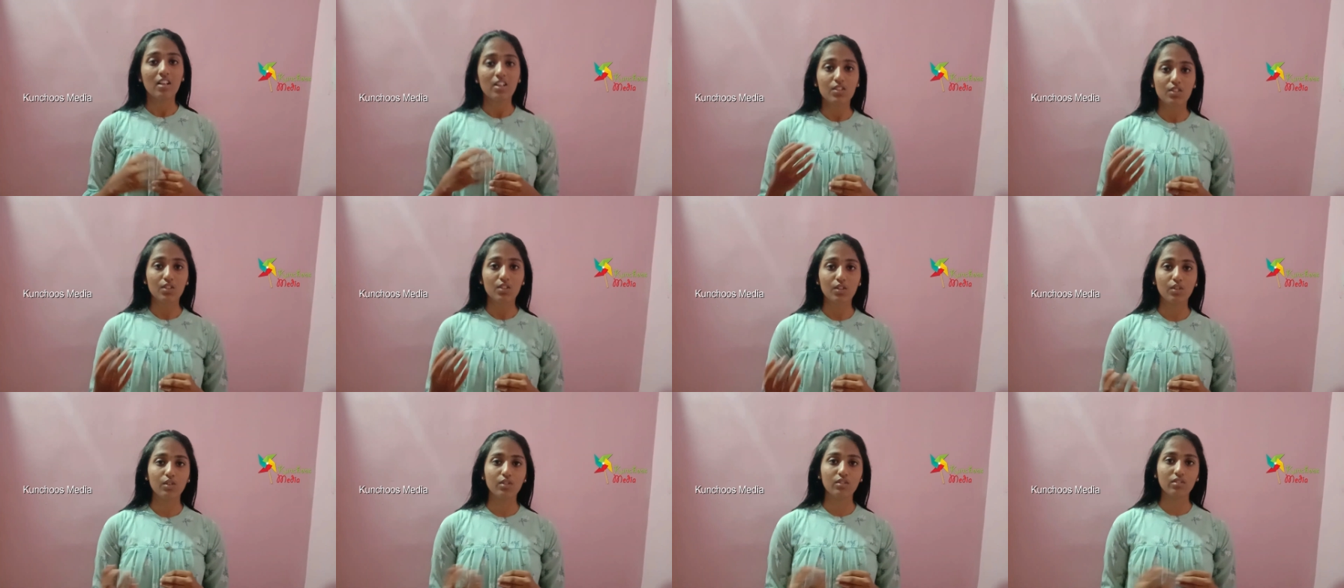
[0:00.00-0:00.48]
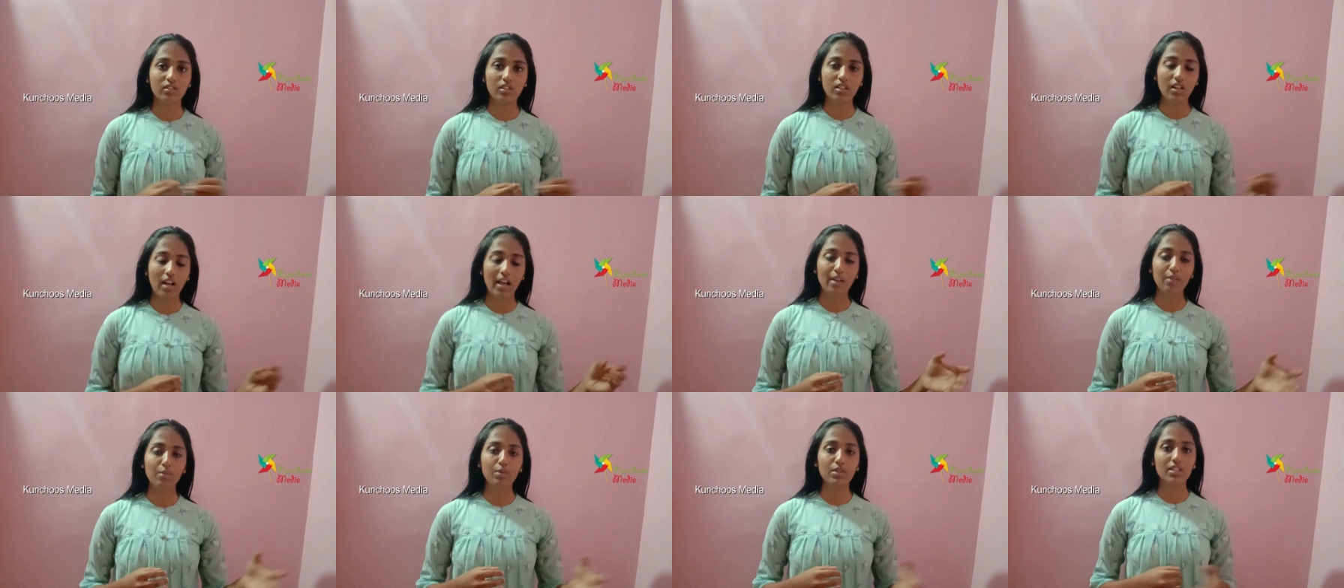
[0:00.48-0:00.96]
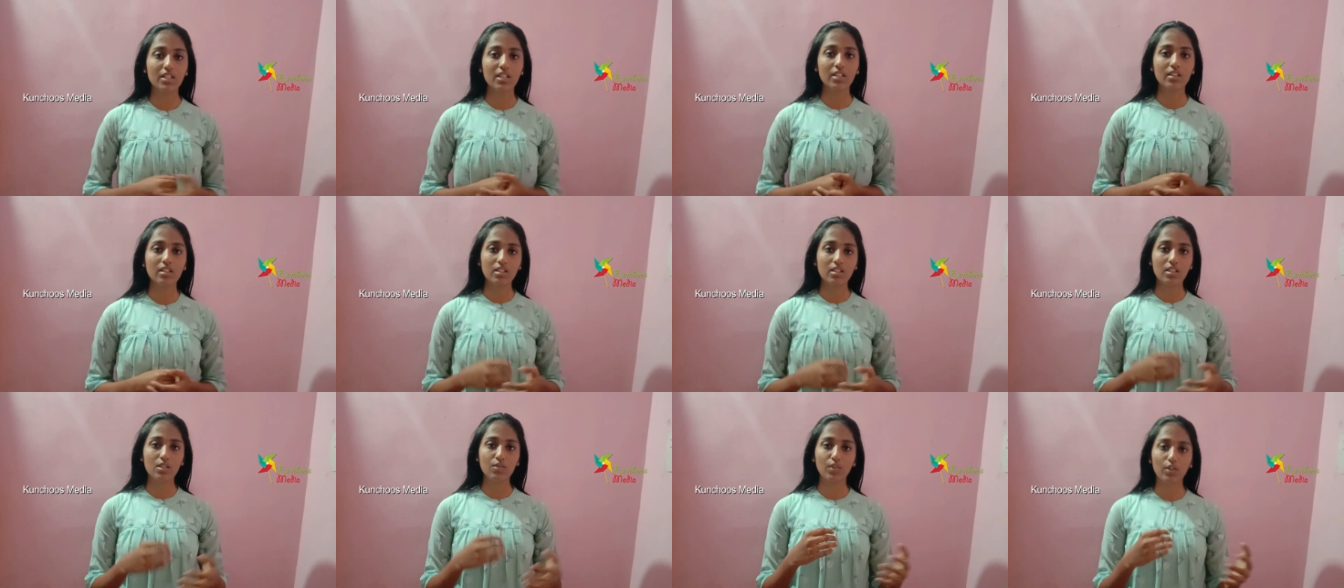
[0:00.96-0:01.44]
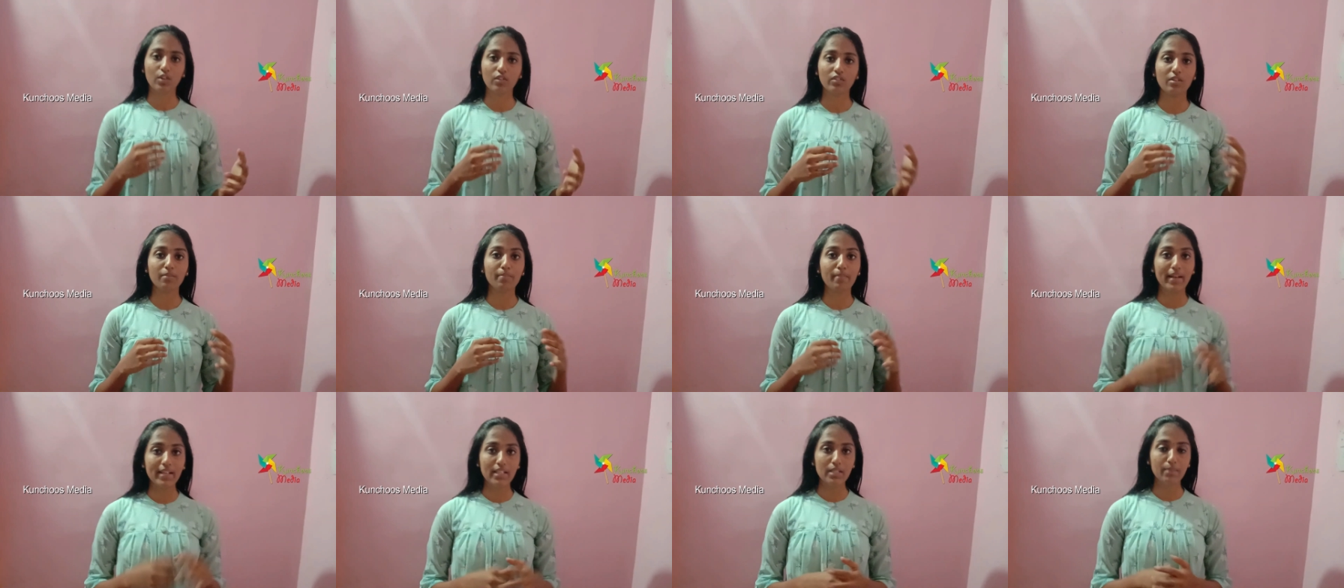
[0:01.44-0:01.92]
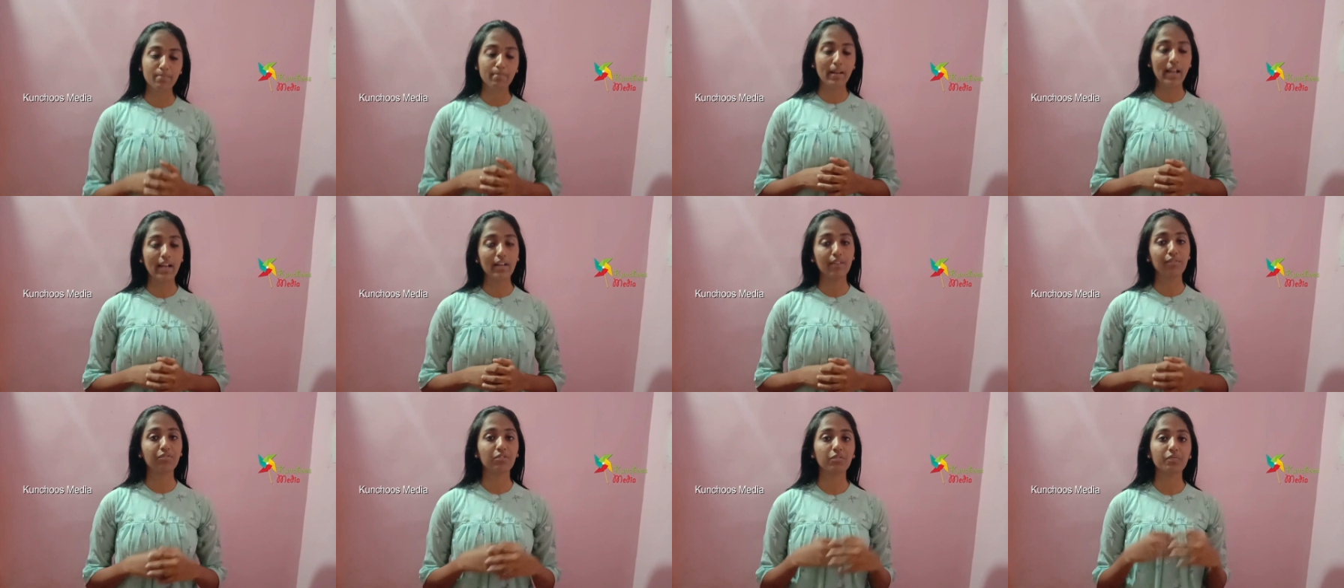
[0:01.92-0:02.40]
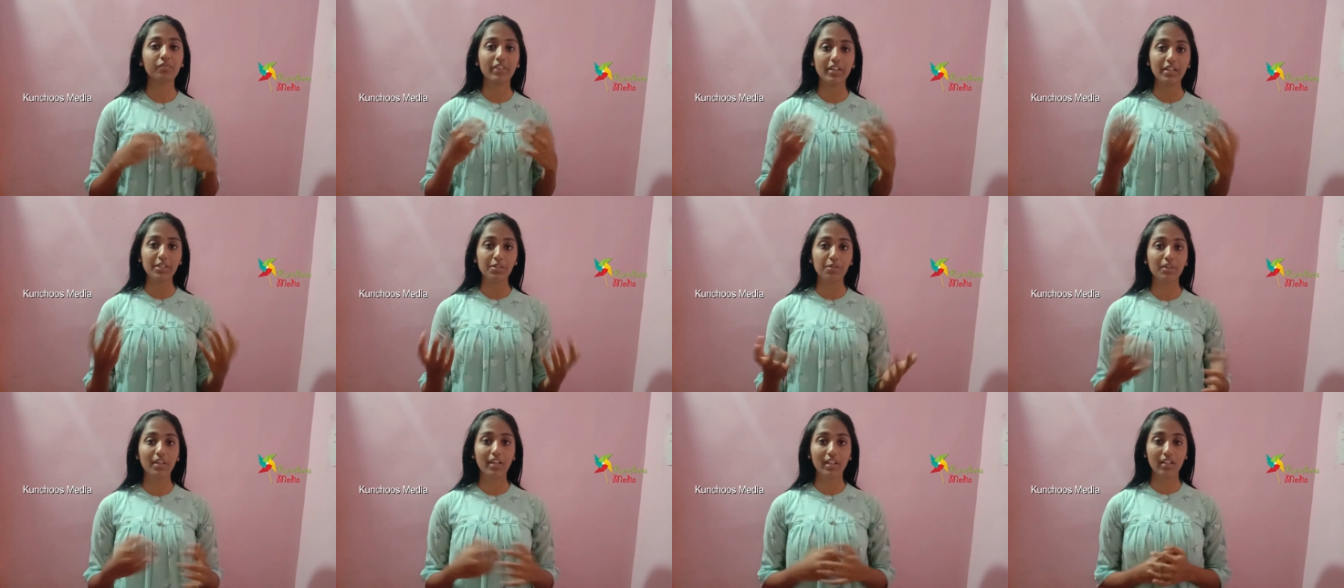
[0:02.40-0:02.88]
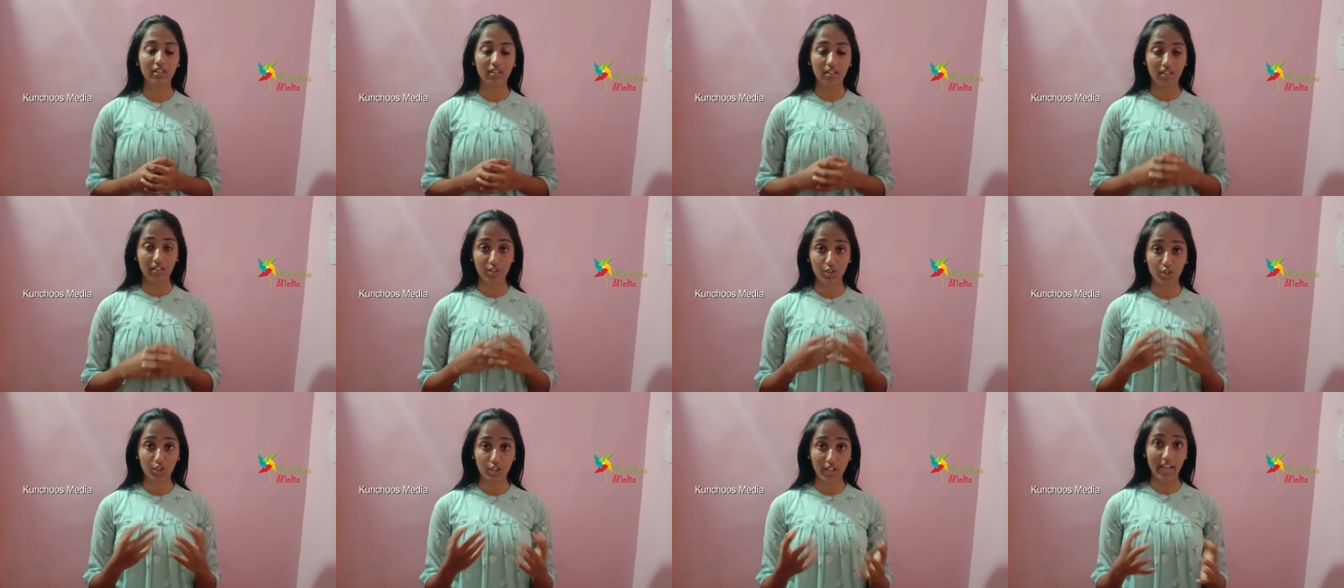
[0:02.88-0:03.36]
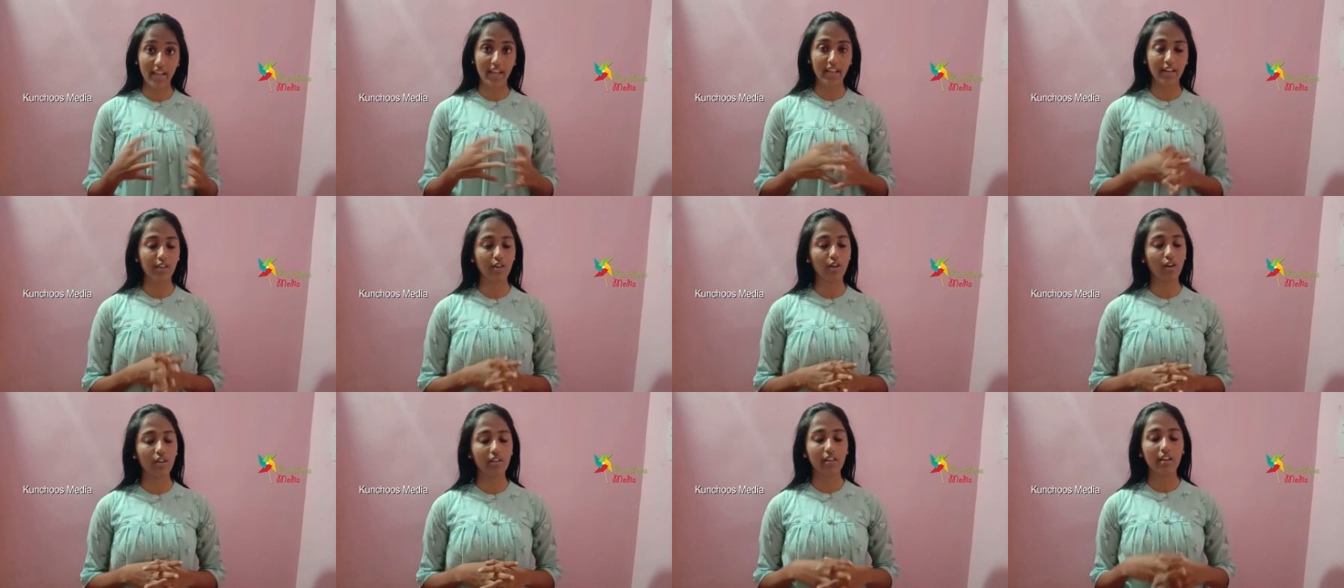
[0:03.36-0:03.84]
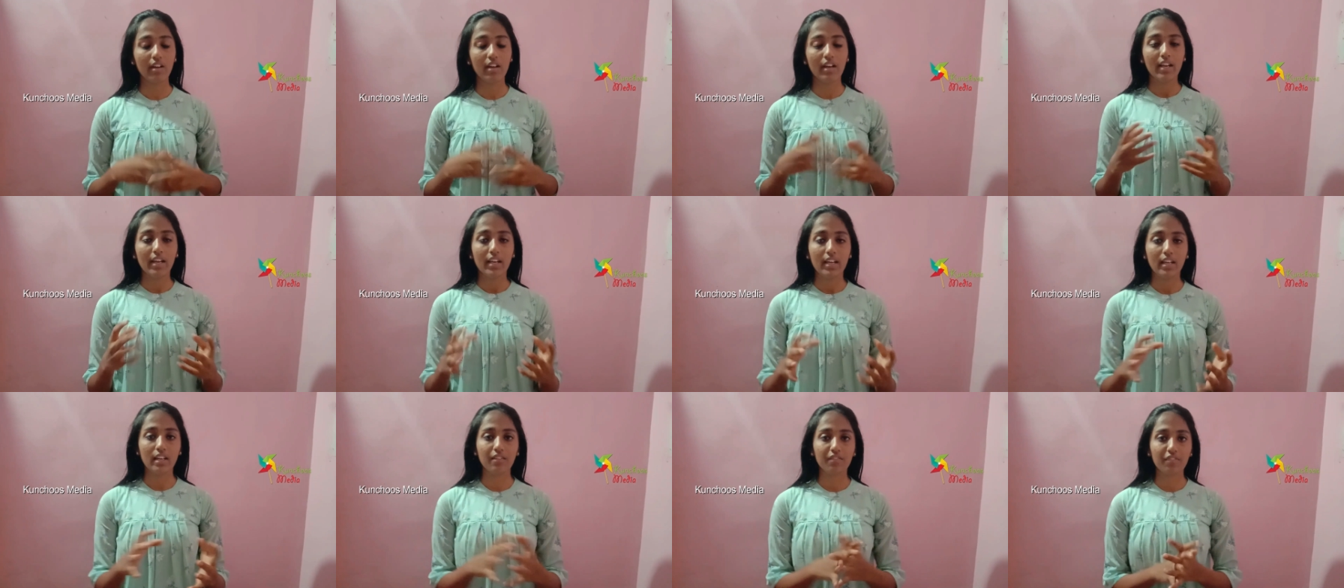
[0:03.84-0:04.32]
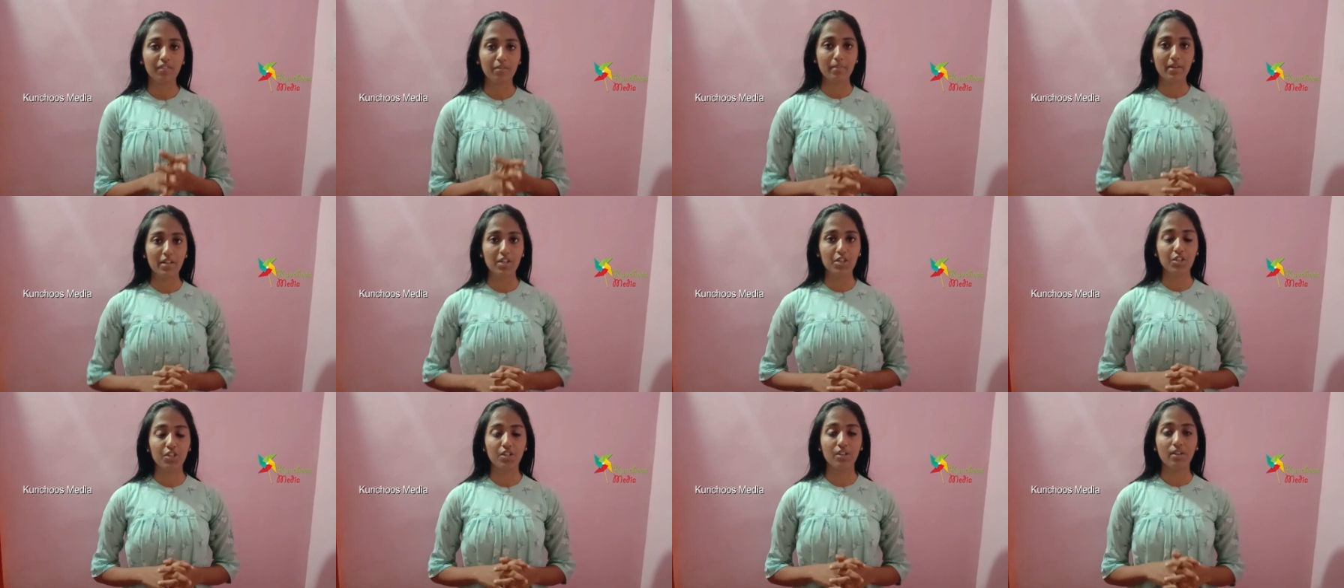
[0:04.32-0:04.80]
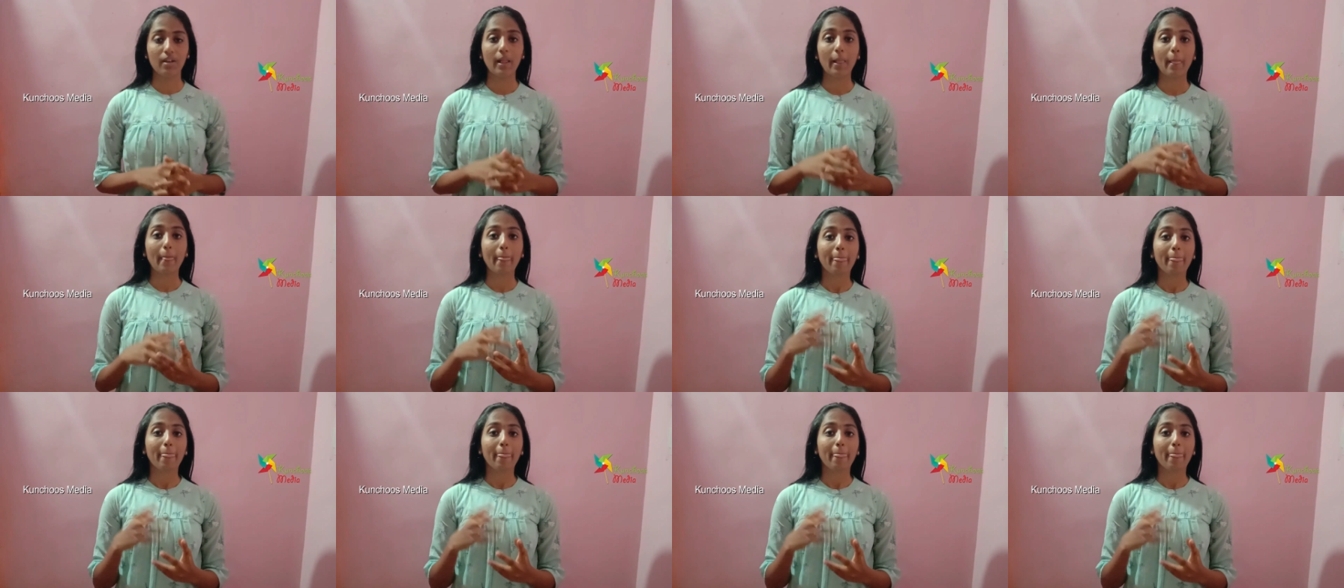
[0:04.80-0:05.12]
So I would say this is one of the best platform where you can share your information.